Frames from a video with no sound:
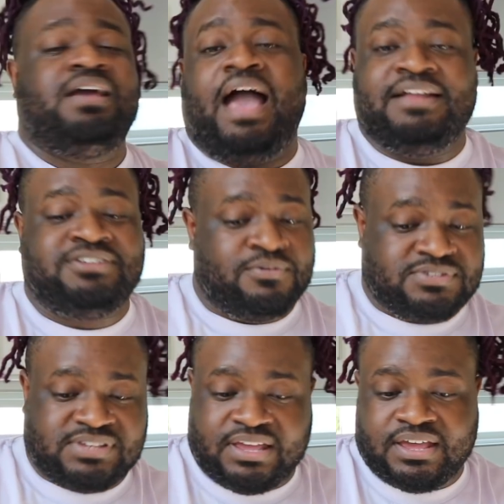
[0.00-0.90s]
I don't
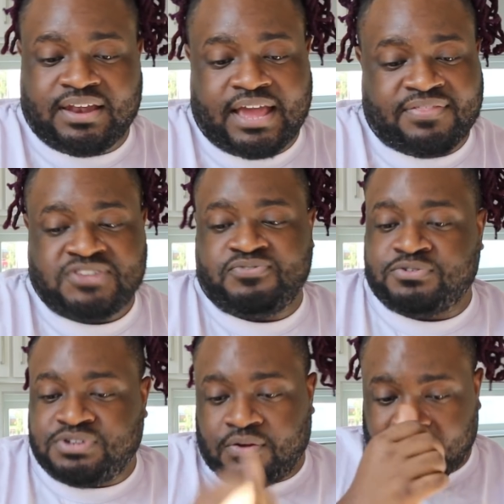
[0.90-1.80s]
see it. Like, these
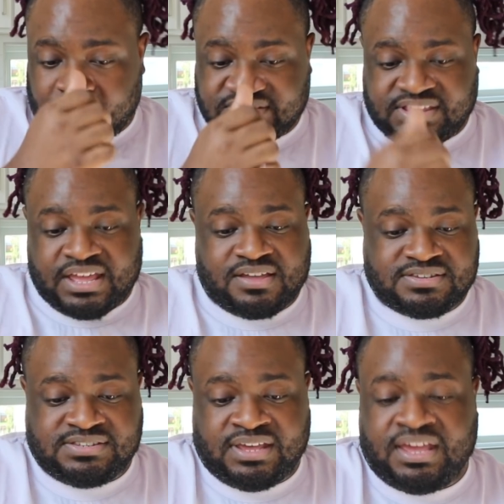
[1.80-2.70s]
folks don't understand
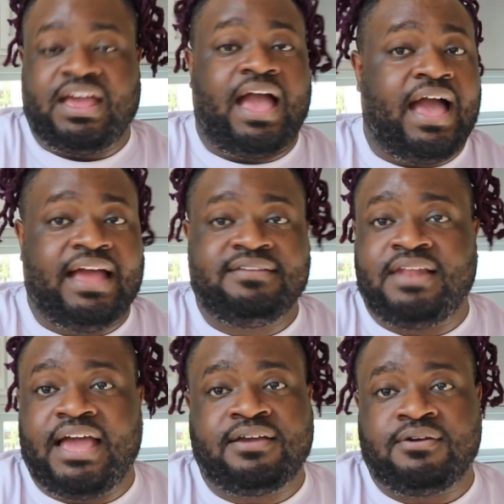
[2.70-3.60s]
consent.
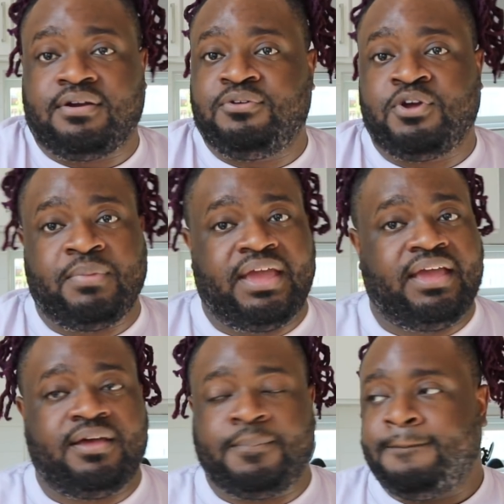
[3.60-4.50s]
Girl, no
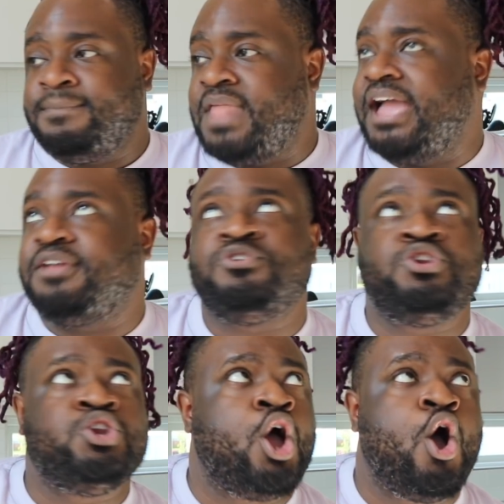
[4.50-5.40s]
ma'am. Like,
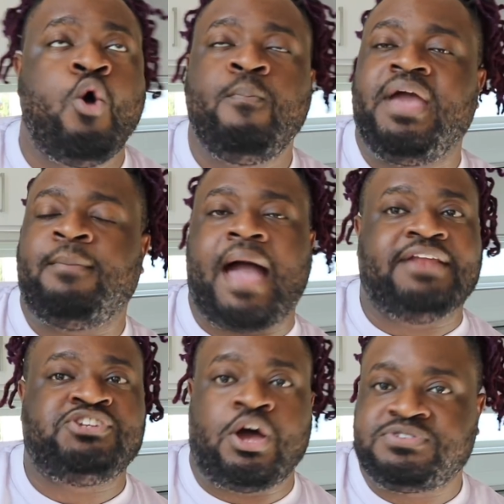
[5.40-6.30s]
no ma'am,
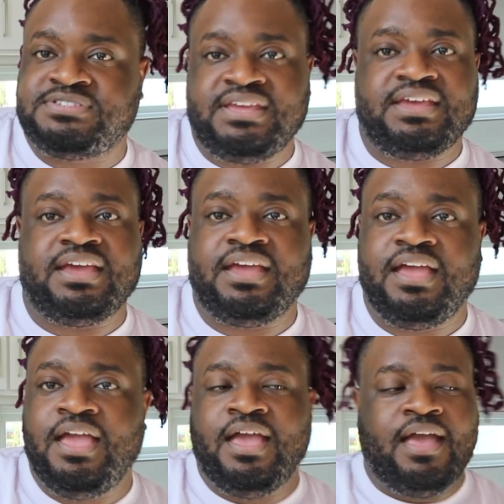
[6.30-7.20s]
I don't see
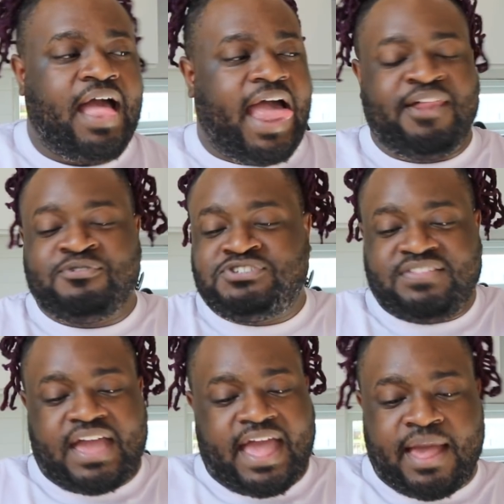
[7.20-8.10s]
it. I don't see
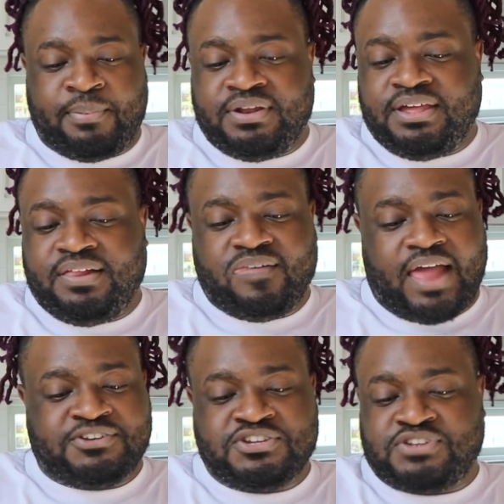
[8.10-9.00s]
that happening.
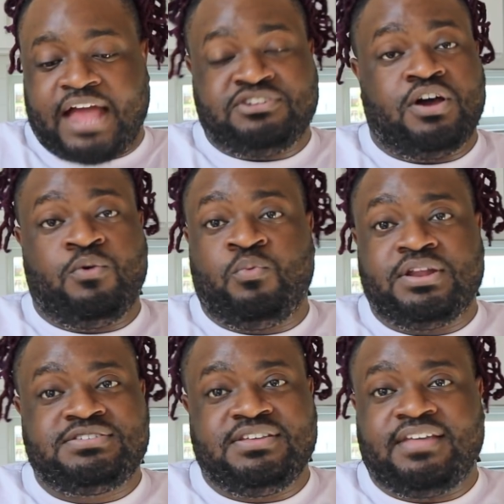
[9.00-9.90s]
I don't want
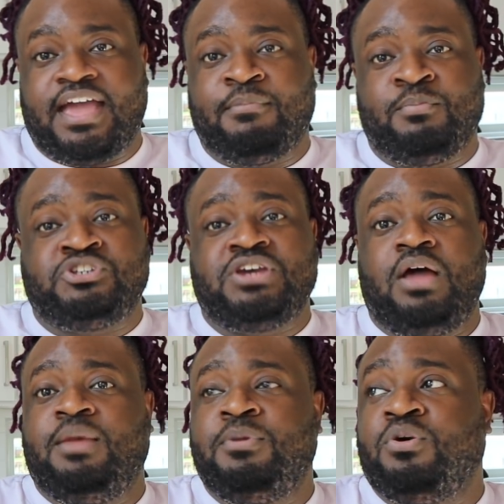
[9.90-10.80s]
to see that happen. But
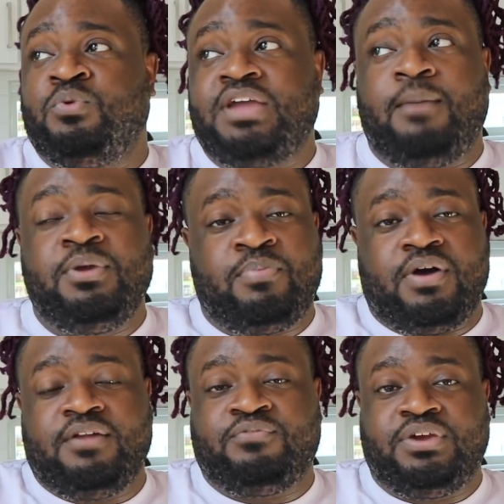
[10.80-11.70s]
y'all let me know. Will y'all be a
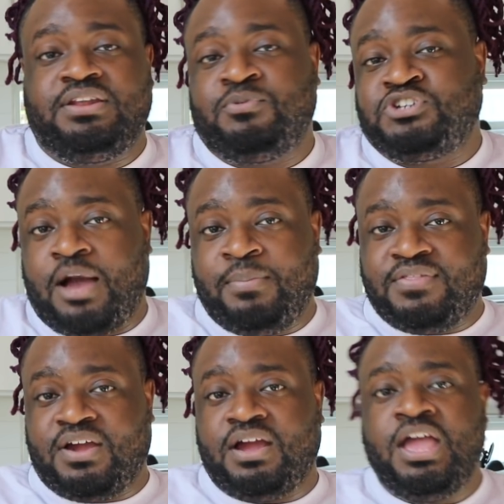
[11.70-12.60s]
part of Freaknik? Will y'all be
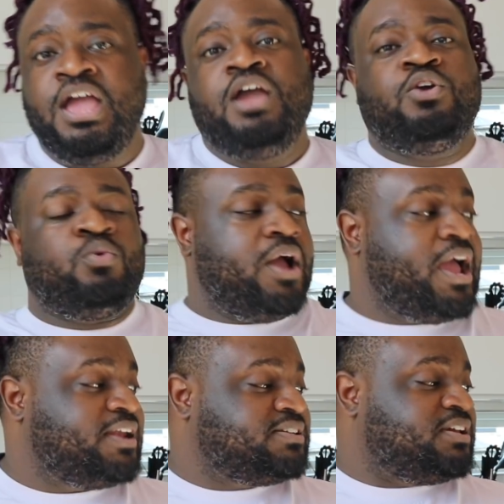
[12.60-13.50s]
there
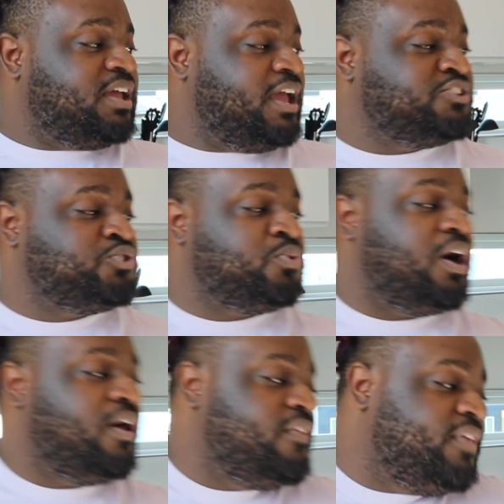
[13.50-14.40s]
grinding and doing
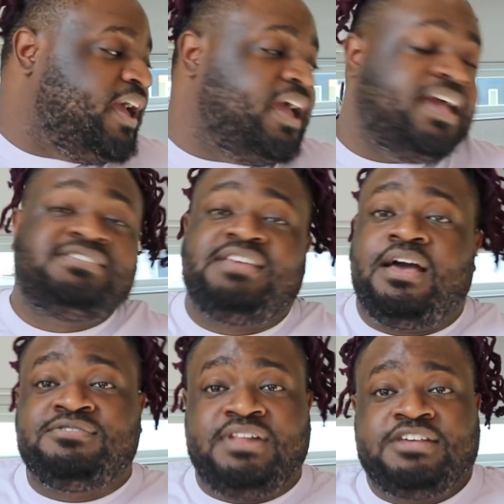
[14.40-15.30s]
all of that? It
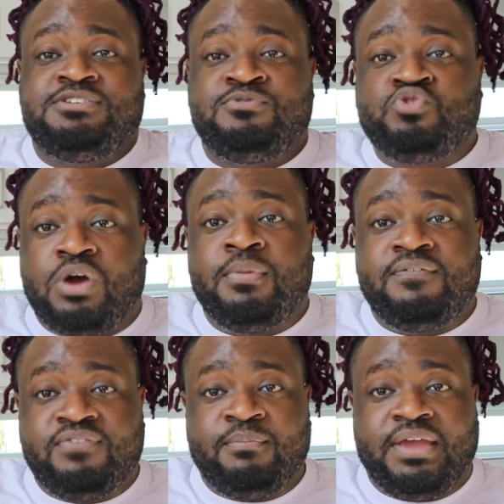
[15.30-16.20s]
sounds like some
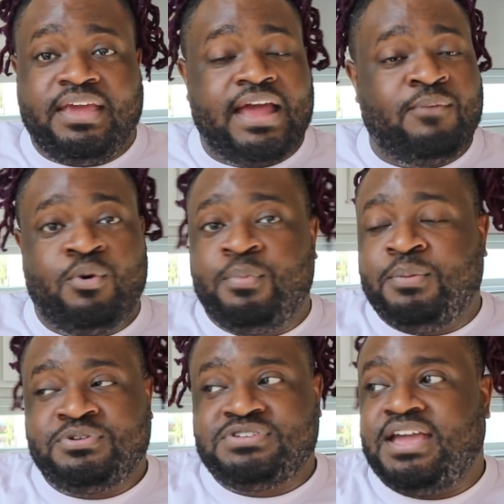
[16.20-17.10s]
drama for me, and I won't be
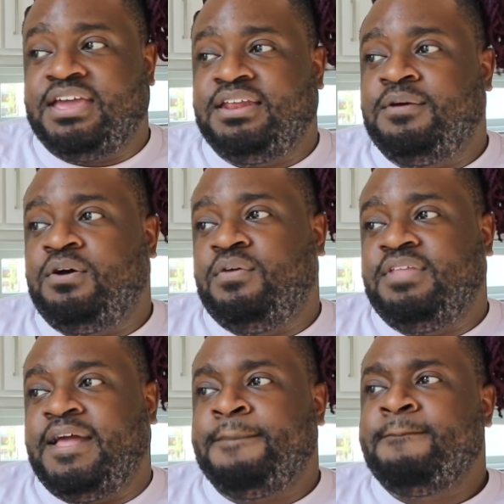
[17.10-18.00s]
partaking on
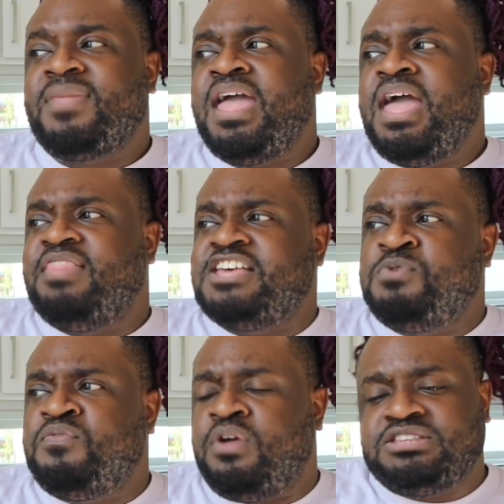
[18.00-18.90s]
that. Let's
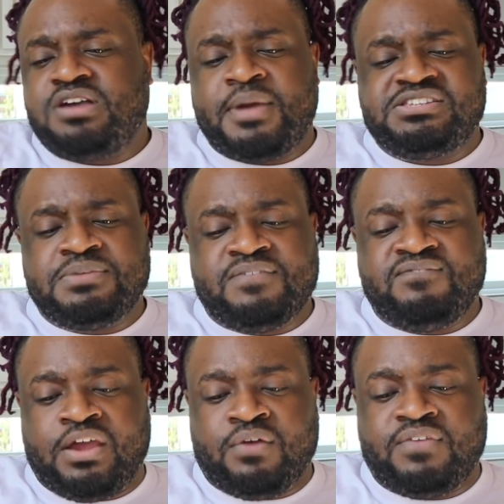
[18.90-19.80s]
move on. Let's talk about something
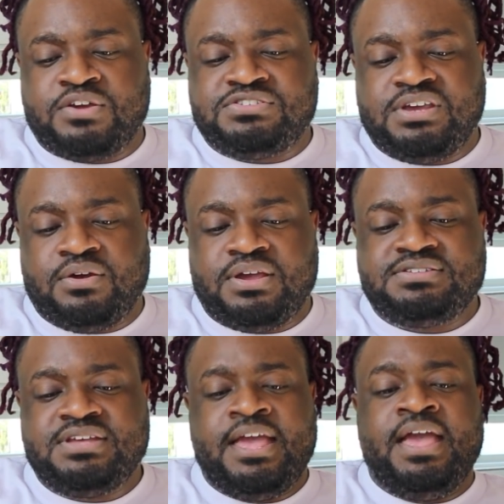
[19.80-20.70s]
very, very
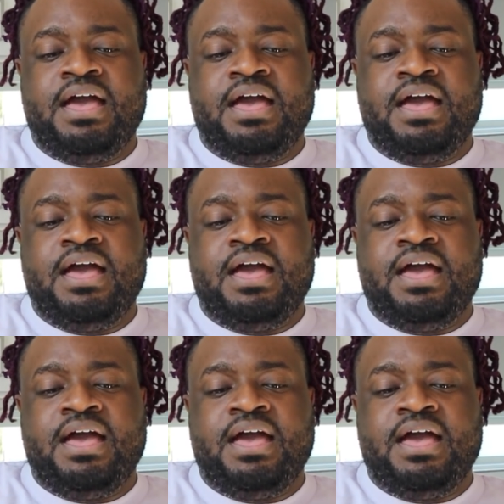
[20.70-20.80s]
serious.